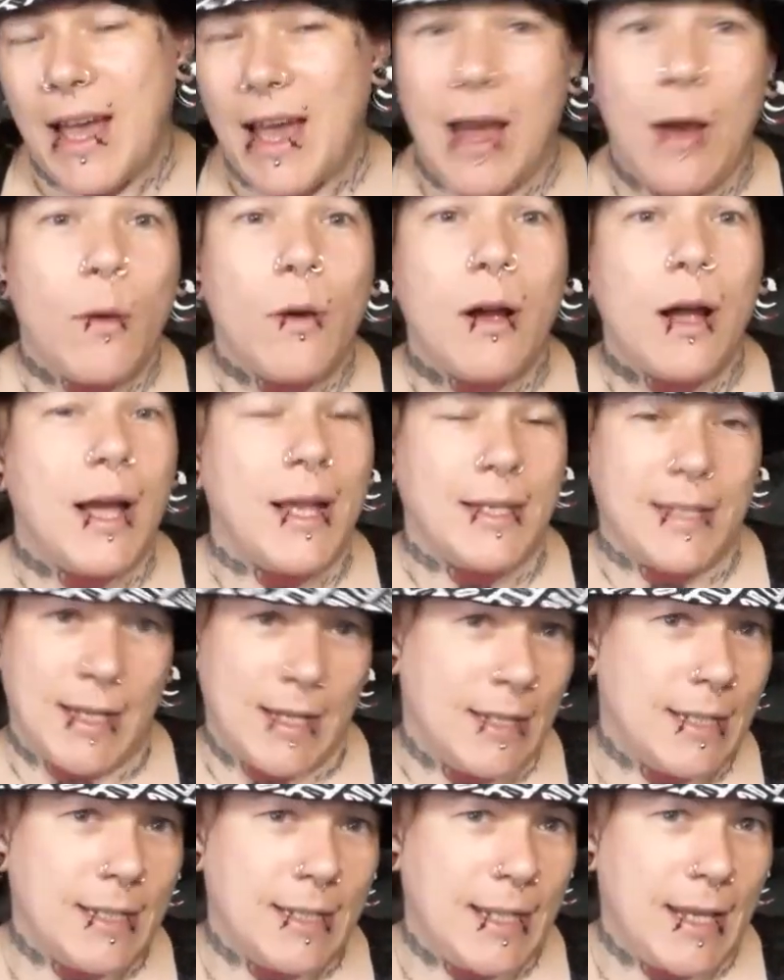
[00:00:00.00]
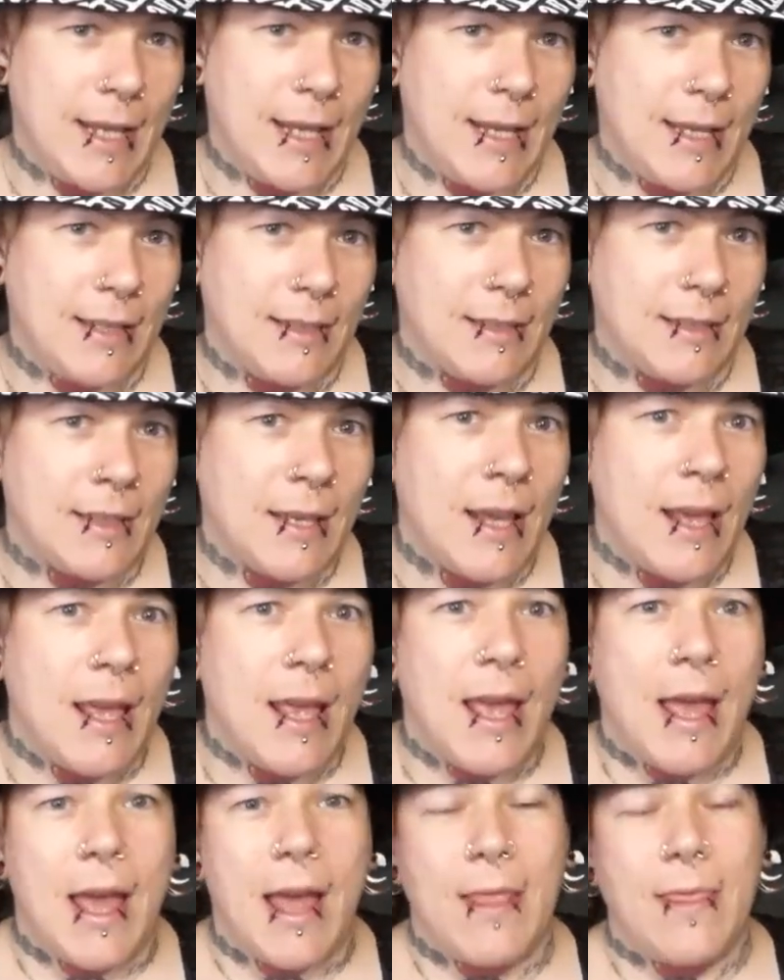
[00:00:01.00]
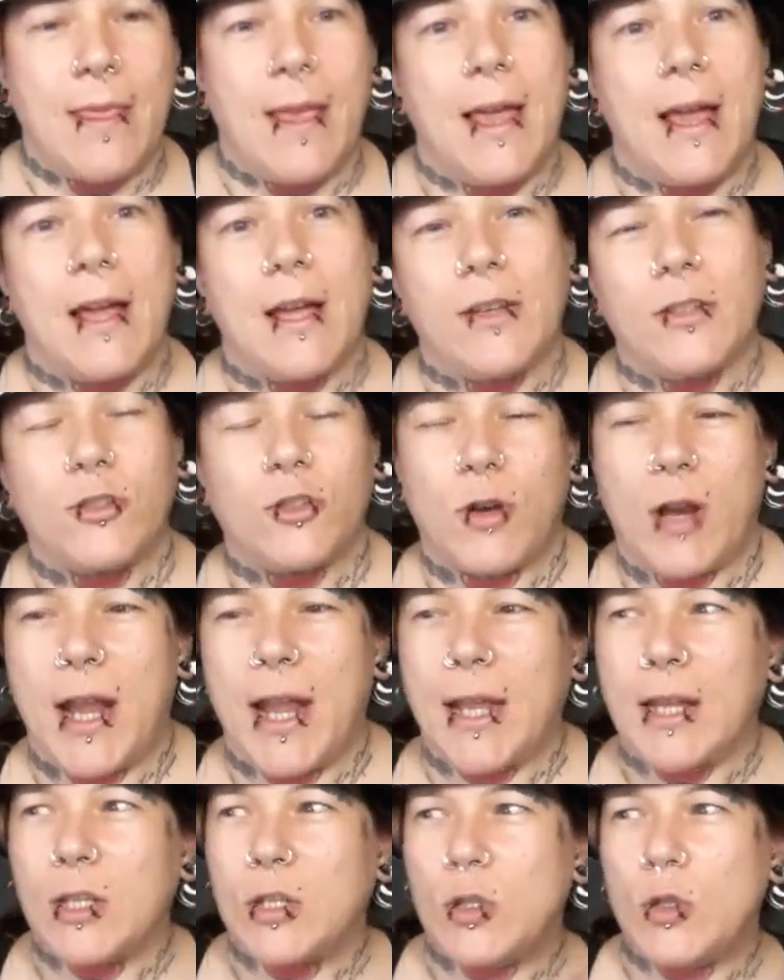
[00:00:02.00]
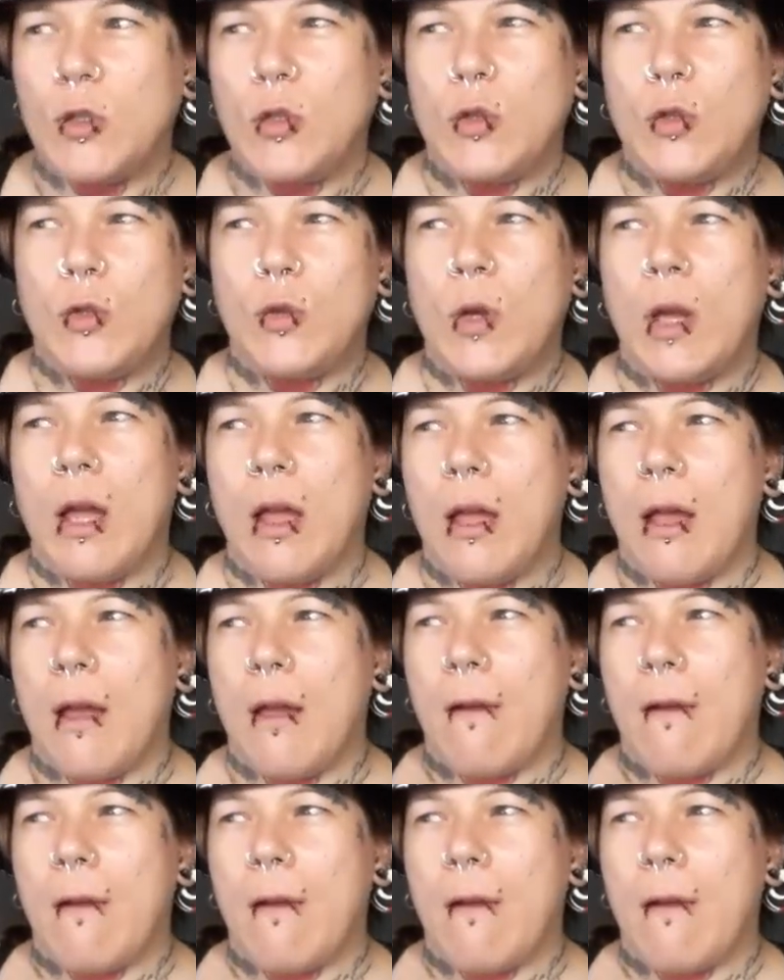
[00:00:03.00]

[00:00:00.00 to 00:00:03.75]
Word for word: our identities, and they are trying to